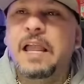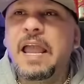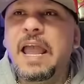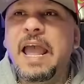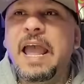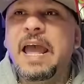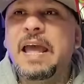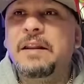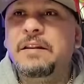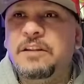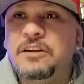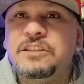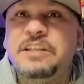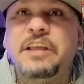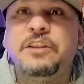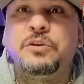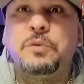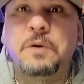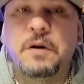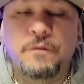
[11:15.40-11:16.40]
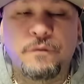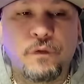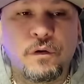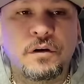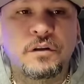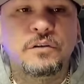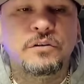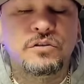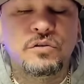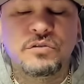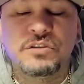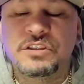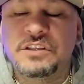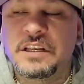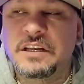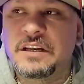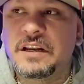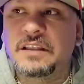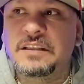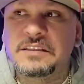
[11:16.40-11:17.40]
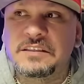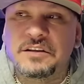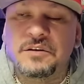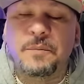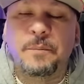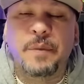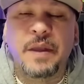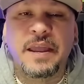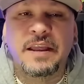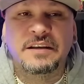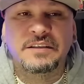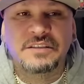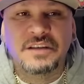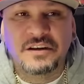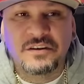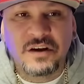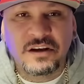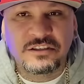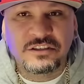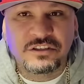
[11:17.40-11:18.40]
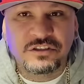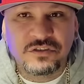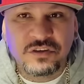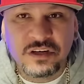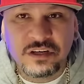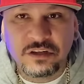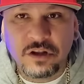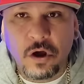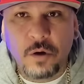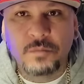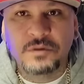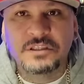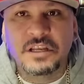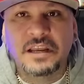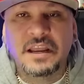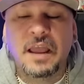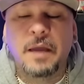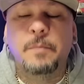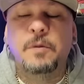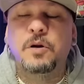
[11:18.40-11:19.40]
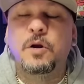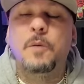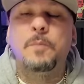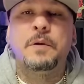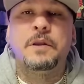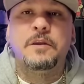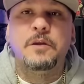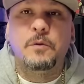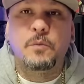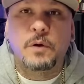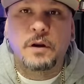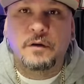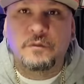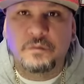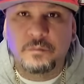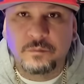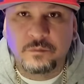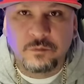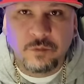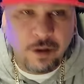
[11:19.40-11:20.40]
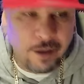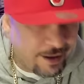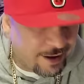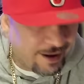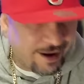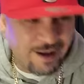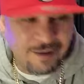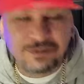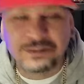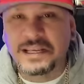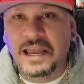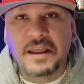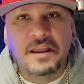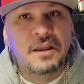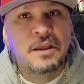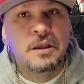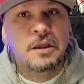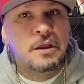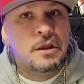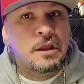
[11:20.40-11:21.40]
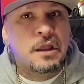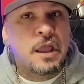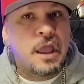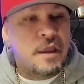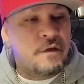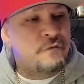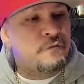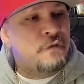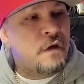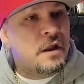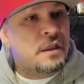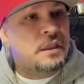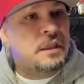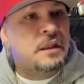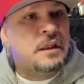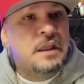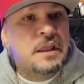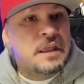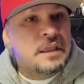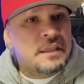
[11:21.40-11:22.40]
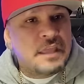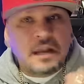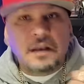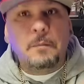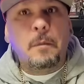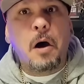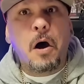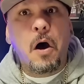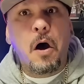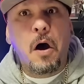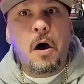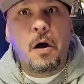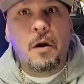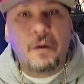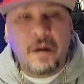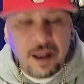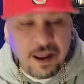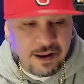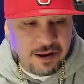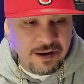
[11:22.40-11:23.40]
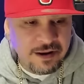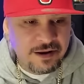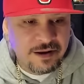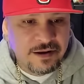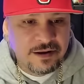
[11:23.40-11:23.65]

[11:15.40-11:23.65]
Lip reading: and there's like three or four little dudes sitting on this little bench across the street, and the homie's like, hey, I'm going to go up and kill one of them, right? I was like, hey, fucking kill them all, right?